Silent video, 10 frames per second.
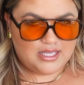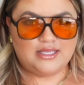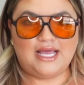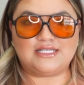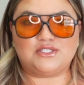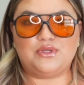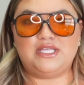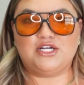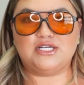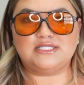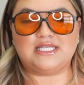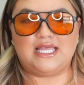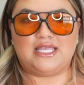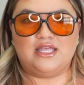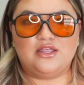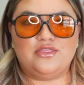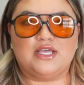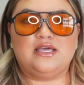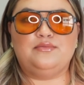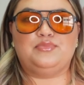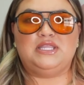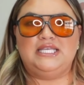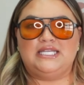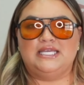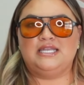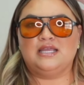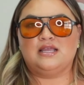yeah, so here is like the completed